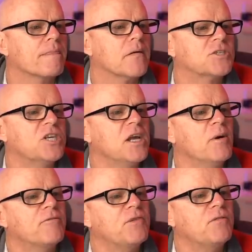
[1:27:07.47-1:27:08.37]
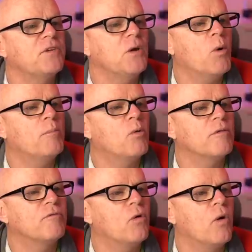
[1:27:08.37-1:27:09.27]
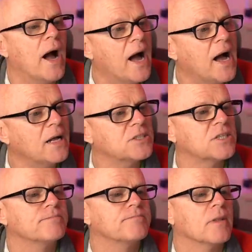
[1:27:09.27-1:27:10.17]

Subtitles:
Sigma 50 1.4 Art.